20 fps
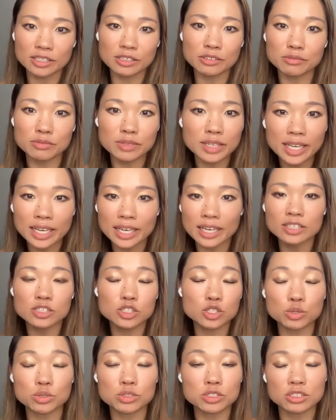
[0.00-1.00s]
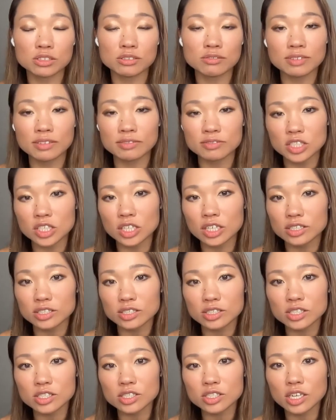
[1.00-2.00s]
know, hit two hundred fifty yards.
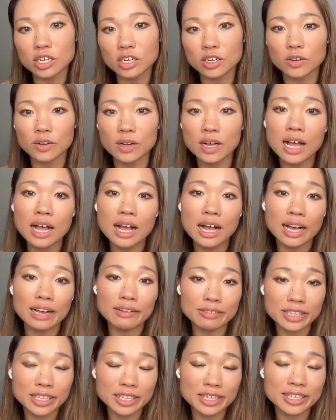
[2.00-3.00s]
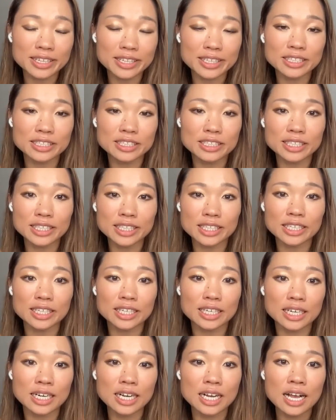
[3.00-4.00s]
So I really like the under
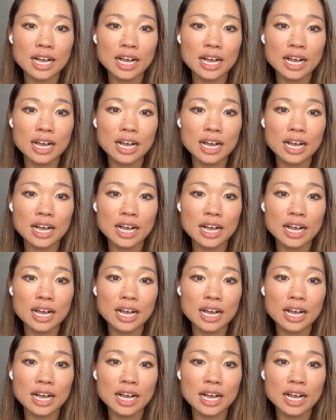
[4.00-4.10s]
here.